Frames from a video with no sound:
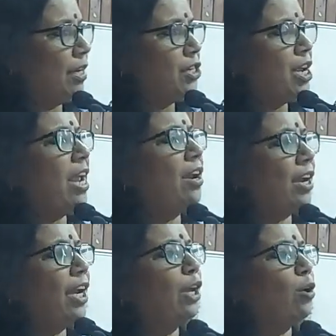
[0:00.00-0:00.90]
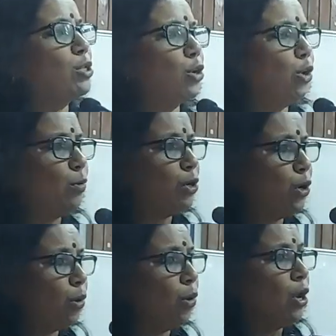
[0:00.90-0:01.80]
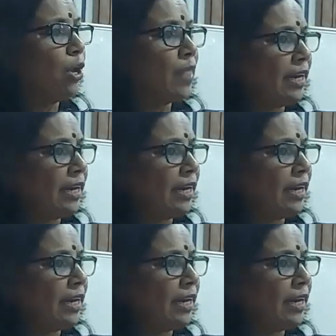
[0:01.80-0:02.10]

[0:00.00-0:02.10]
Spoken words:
Nietzschean reading also, you would know